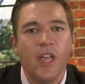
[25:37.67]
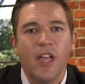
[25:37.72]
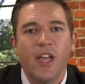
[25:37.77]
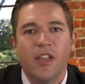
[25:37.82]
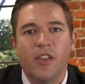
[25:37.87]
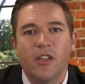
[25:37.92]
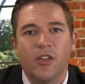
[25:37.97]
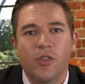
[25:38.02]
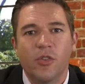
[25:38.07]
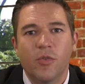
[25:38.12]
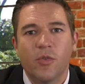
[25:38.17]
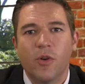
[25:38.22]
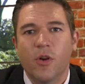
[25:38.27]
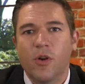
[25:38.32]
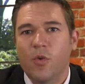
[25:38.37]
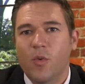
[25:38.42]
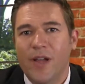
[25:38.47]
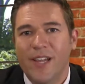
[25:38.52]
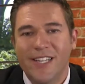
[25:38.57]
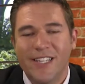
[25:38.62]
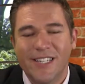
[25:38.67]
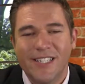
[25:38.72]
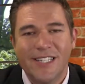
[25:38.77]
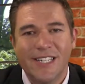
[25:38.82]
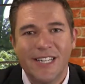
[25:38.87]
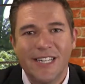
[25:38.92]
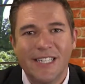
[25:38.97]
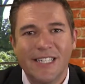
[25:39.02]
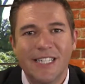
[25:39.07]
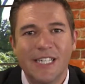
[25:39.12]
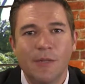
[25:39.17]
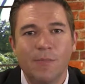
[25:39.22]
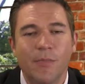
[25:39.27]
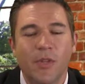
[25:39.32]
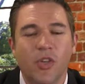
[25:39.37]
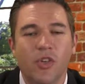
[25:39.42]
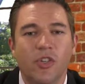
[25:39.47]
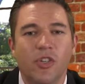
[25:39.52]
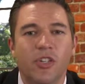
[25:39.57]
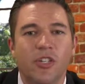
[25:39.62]
They throw away 60
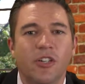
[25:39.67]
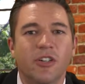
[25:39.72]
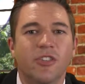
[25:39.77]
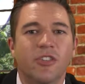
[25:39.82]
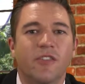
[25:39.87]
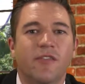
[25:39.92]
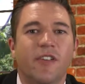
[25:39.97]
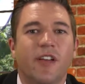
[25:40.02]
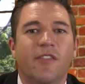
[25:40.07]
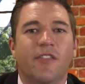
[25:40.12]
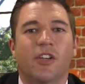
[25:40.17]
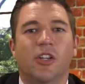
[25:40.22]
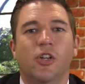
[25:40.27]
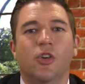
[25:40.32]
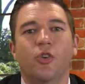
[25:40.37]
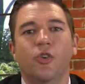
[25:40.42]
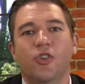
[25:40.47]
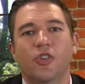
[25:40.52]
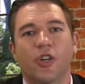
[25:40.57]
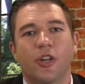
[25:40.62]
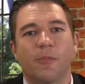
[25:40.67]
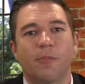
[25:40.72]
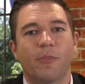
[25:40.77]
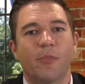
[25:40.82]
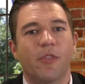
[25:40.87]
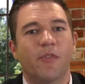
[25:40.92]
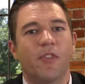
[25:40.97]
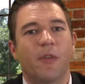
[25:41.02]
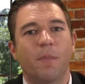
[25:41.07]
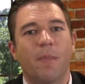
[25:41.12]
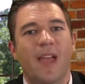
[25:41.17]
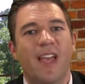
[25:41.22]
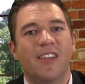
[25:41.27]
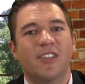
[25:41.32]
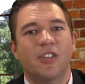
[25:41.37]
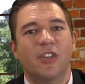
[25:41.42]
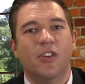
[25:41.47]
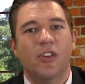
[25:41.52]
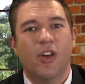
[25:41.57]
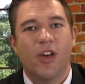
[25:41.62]
million years of evolution, move the
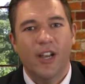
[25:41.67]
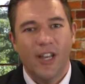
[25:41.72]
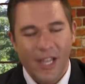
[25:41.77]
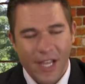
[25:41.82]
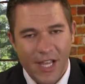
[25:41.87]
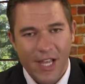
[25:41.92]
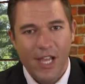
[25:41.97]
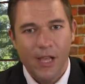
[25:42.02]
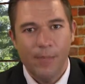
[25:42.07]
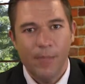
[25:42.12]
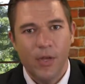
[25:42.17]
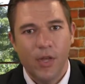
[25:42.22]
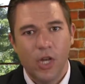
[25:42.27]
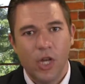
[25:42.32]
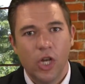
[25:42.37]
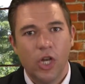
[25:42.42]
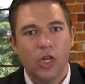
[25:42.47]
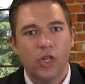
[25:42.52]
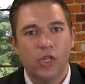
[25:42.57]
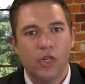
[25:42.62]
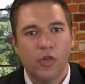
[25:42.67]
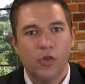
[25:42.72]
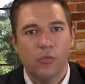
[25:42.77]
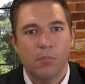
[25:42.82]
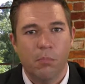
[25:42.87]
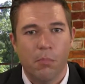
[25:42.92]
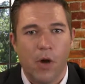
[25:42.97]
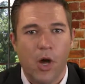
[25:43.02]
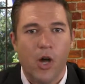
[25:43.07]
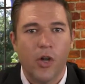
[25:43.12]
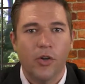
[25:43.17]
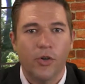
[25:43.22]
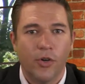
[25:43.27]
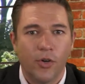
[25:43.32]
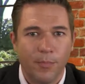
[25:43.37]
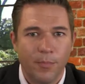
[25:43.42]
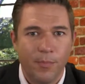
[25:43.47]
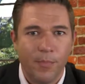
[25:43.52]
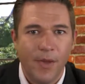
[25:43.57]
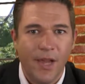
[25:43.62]
mastodon up to
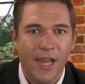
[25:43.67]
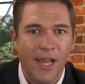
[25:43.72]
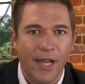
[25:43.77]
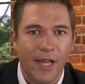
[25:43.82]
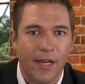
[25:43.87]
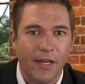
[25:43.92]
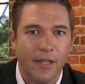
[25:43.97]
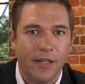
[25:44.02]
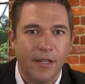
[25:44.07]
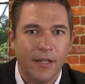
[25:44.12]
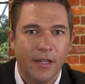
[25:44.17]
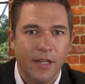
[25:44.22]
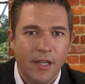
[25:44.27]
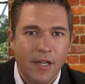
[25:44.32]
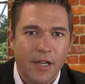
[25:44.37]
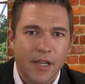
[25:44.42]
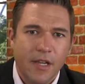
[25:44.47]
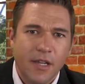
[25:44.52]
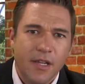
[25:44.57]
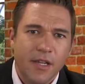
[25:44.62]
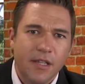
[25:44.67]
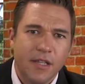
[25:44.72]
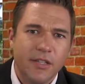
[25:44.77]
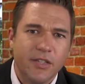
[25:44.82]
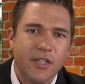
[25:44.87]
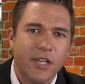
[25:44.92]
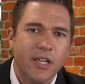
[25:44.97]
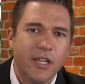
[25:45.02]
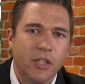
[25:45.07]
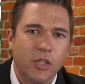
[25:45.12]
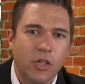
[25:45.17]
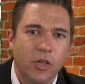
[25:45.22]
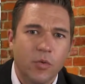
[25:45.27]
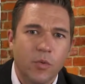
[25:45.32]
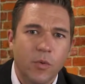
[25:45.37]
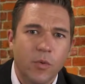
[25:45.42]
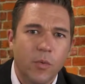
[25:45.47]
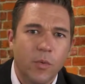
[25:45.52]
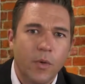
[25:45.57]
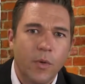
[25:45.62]
modern man. Let's take a look.
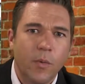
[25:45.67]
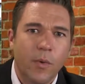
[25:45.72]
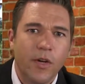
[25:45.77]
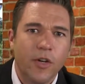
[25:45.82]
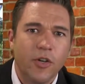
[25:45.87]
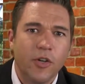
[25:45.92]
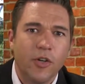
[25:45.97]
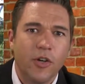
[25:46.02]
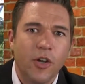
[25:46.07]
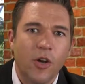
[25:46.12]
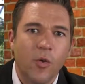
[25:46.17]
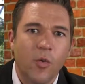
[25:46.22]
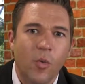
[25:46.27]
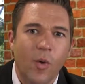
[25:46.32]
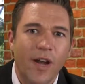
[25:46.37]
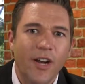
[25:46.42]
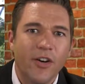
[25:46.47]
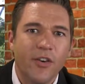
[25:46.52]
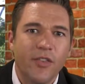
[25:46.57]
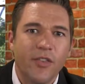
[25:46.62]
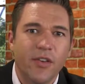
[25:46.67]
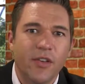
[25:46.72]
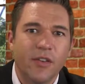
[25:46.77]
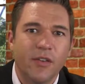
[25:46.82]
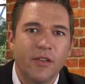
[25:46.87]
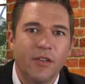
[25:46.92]
We wanted to know, why are the